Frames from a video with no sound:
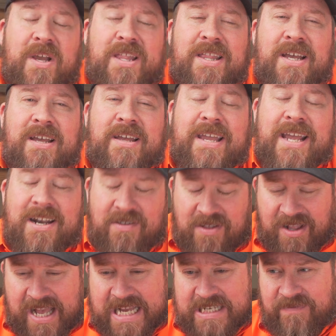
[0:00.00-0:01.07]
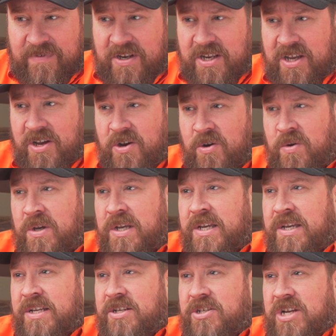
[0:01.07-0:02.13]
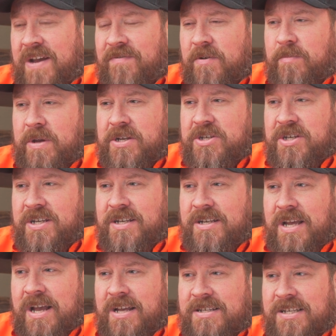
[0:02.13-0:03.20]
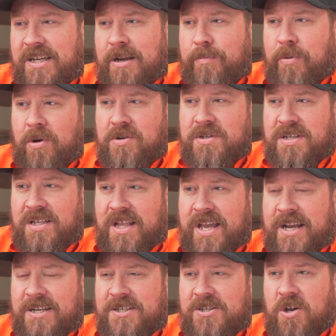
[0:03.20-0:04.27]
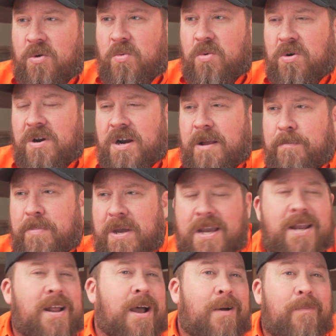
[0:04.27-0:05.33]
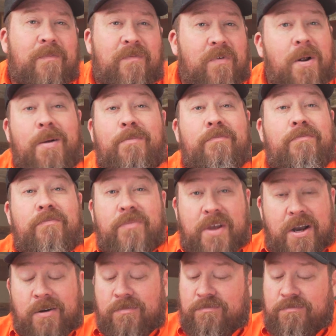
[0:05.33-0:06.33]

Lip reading: in the end of the last video, Jeff had mentioned Sitka Pro Select, so we're going to pick it up from there.